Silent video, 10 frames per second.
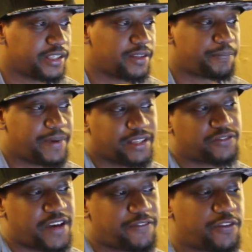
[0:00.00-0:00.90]
the best
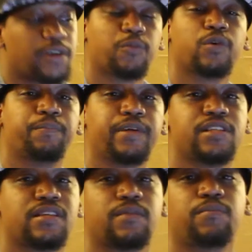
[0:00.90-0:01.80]
fight for him would be
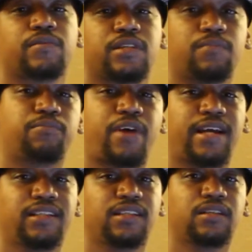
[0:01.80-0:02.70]
Tim
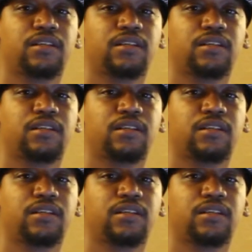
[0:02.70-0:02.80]
Bradley.